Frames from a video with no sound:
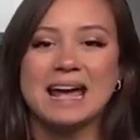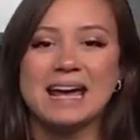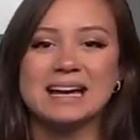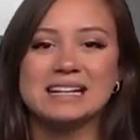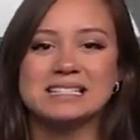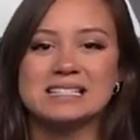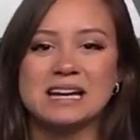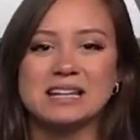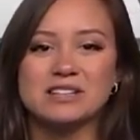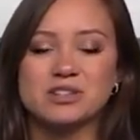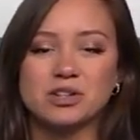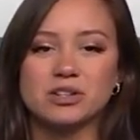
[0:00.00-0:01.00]
and uh,
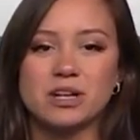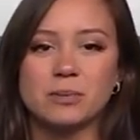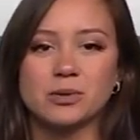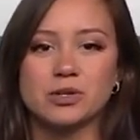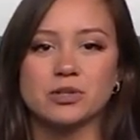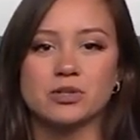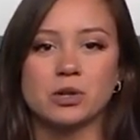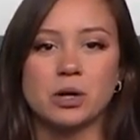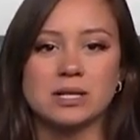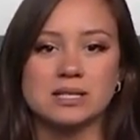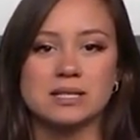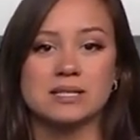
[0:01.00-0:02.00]
these are your temperatures
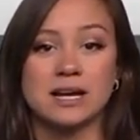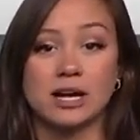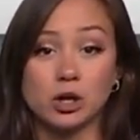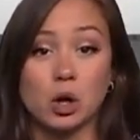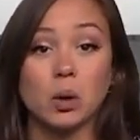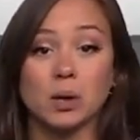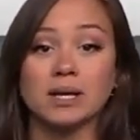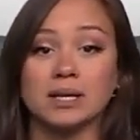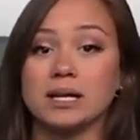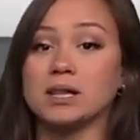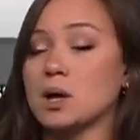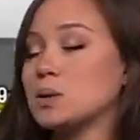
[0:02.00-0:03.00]
across the state
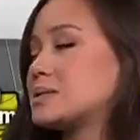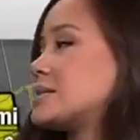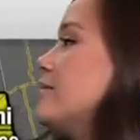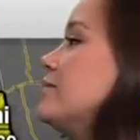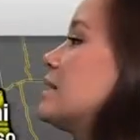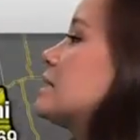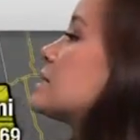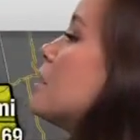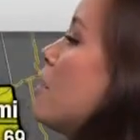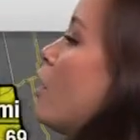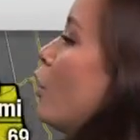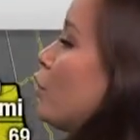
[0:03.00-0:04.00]
currently. Low 70s
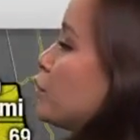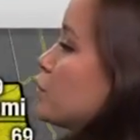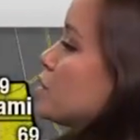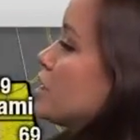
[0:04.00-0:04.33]
all through